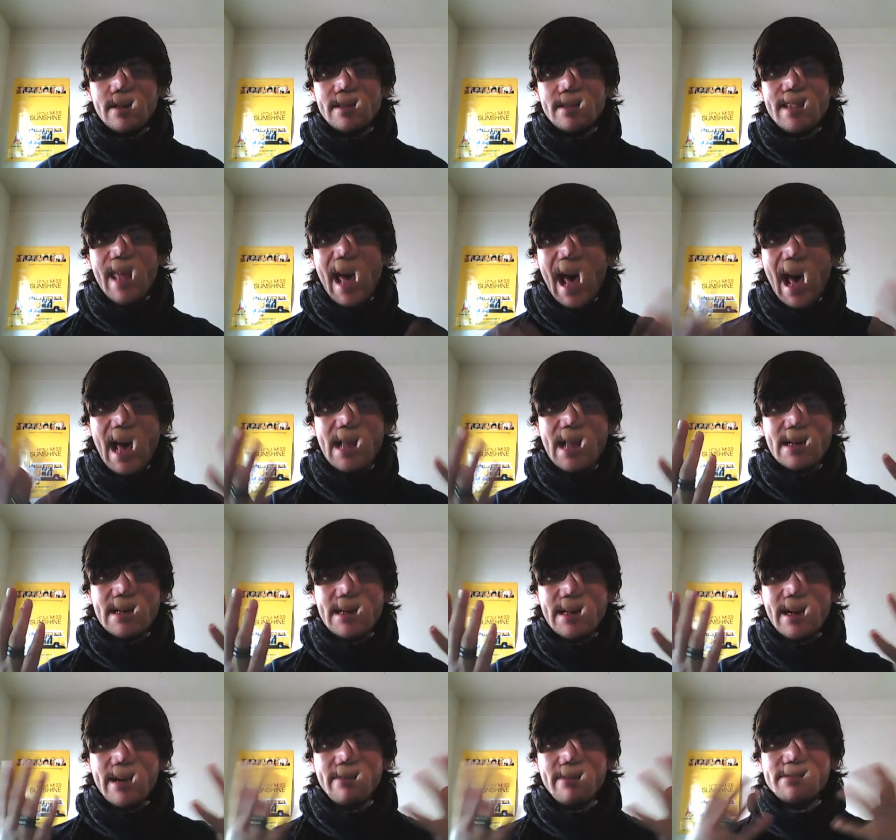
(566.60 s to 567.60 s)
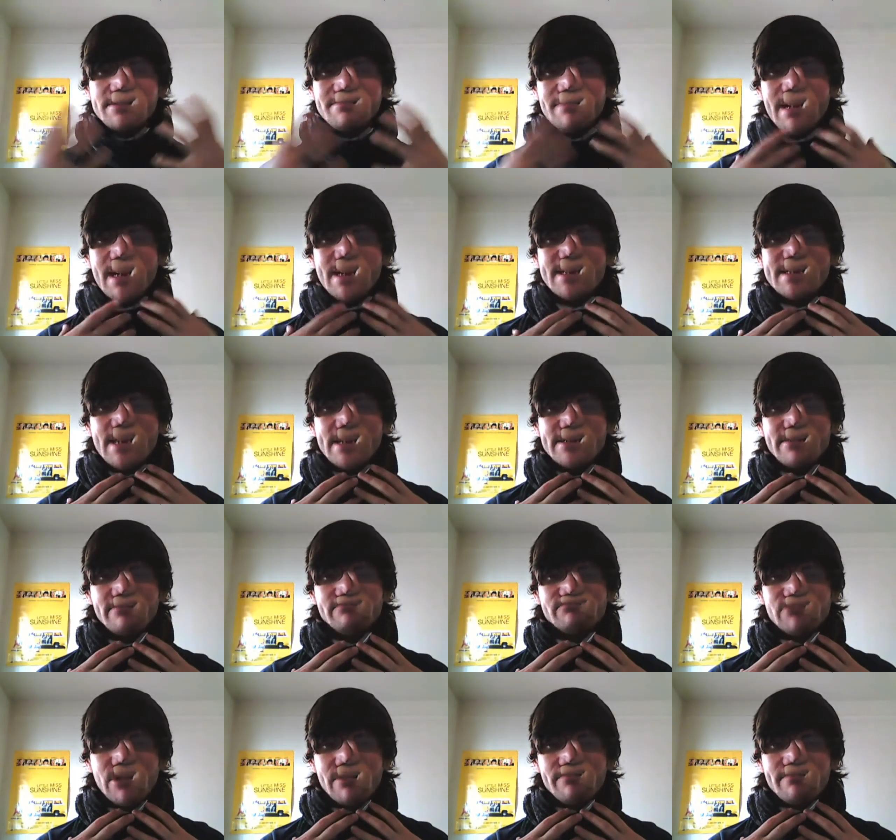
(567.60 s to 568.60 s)
That gives me a sense of
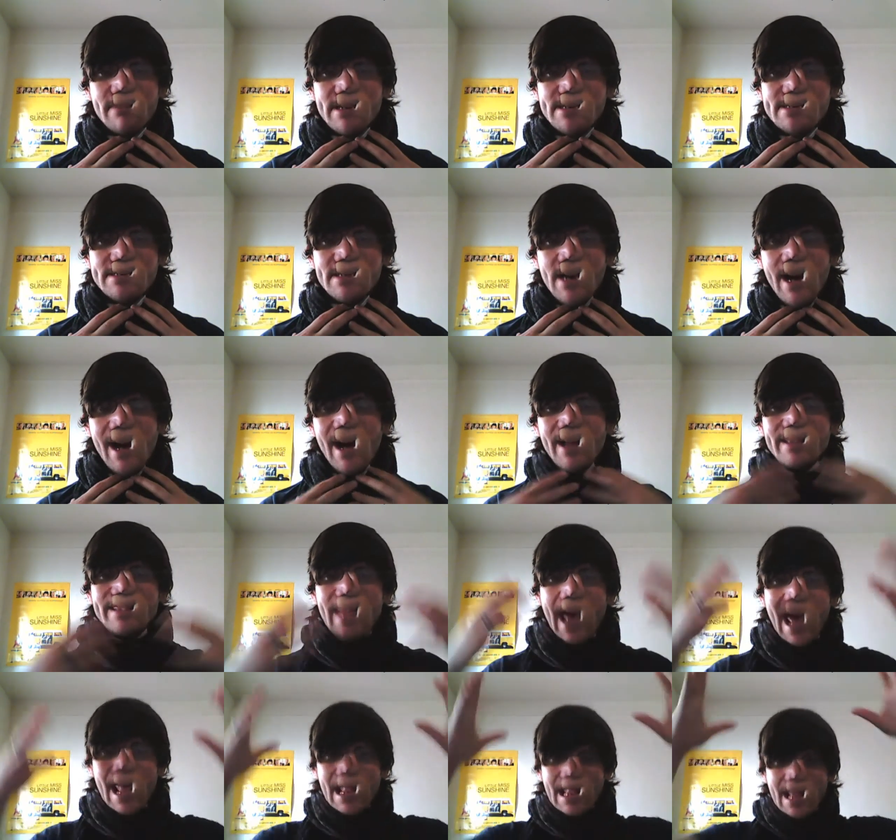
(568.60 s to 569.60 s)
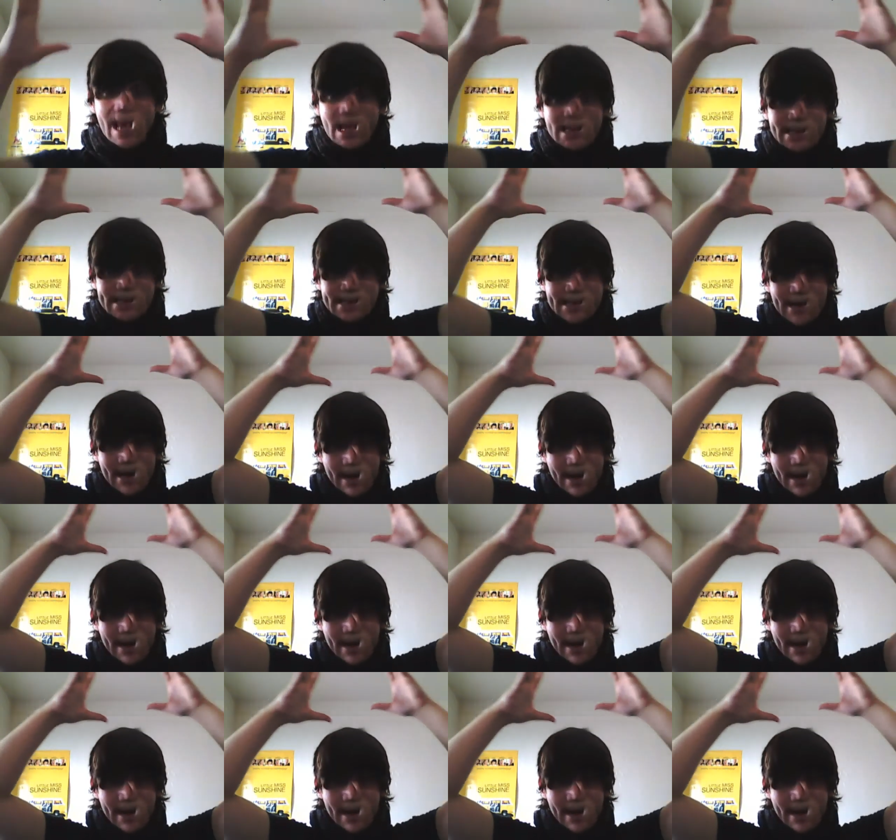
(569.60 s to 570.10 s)
purpose. That lets